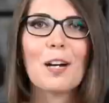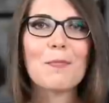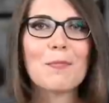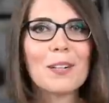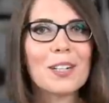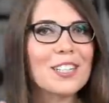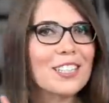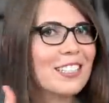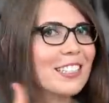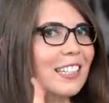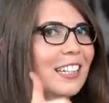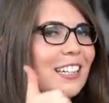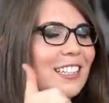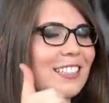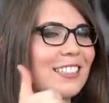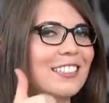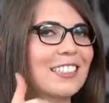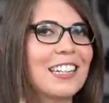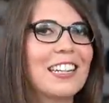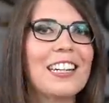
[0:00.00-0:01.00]
Number
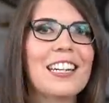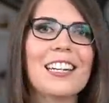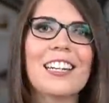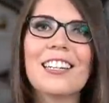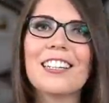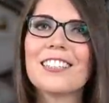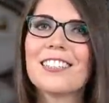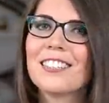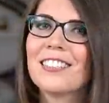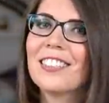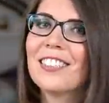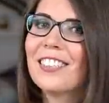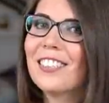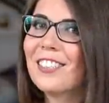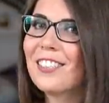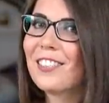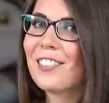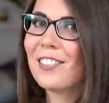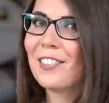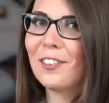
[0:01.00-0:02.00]
six is
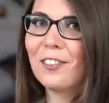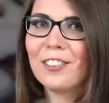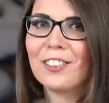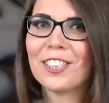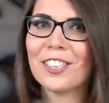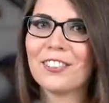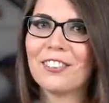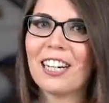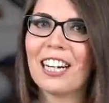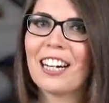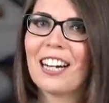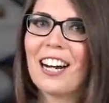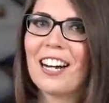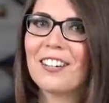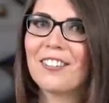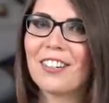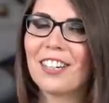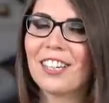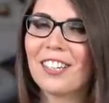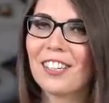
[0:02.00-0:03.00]
the soldering
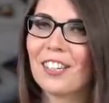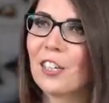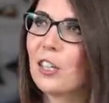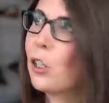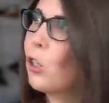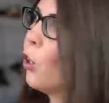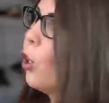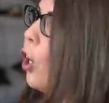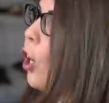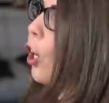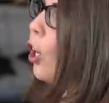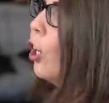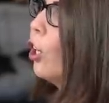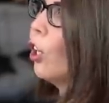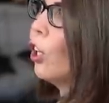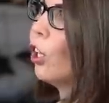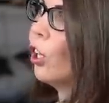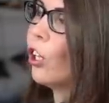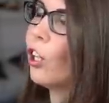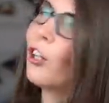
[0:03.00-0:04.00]
iron.
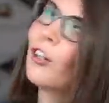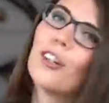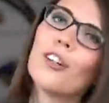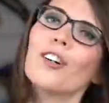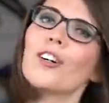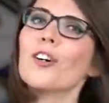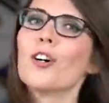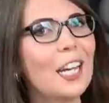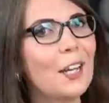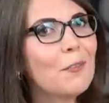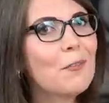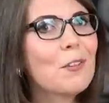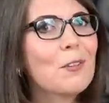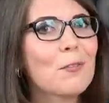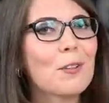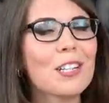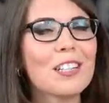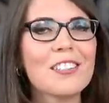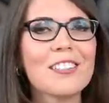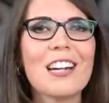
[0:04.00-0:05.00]
Yay! If
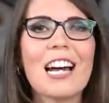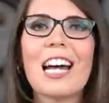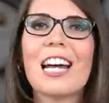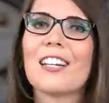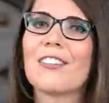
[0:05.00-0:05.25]
you want to